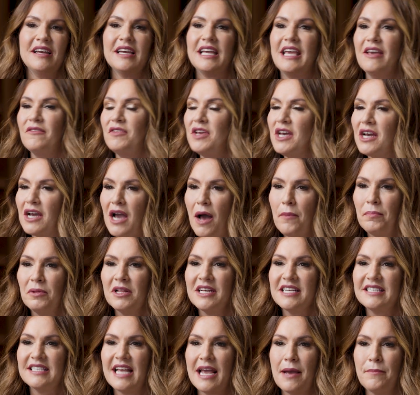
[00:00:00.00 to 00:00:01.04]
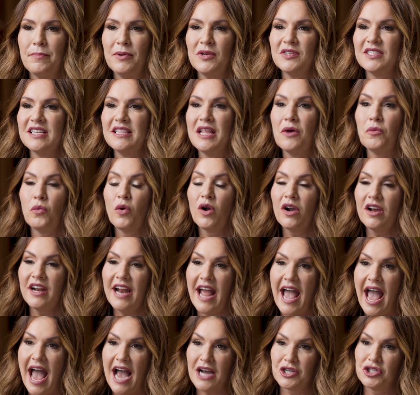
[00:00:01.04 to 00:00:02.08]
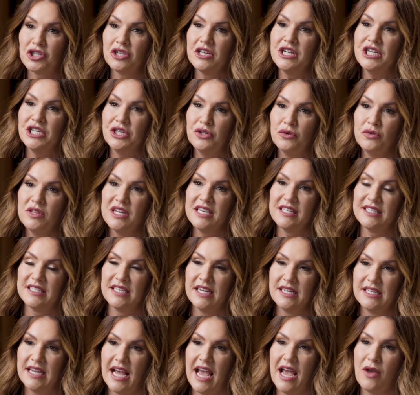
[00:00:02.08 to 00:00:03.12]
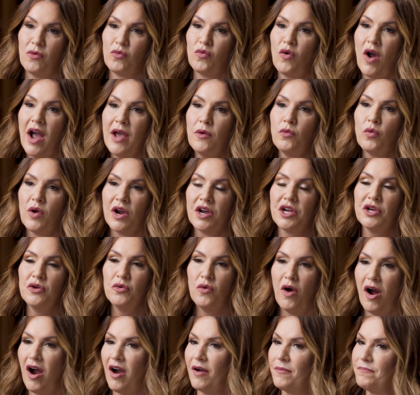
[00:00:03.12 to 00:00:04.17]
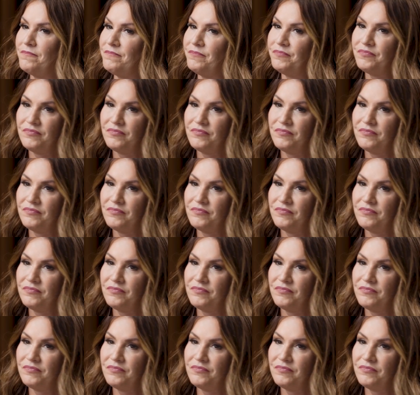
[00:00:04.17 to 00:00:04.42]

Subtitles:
give you a couple examples, and then we're going to actually do this today right where you are.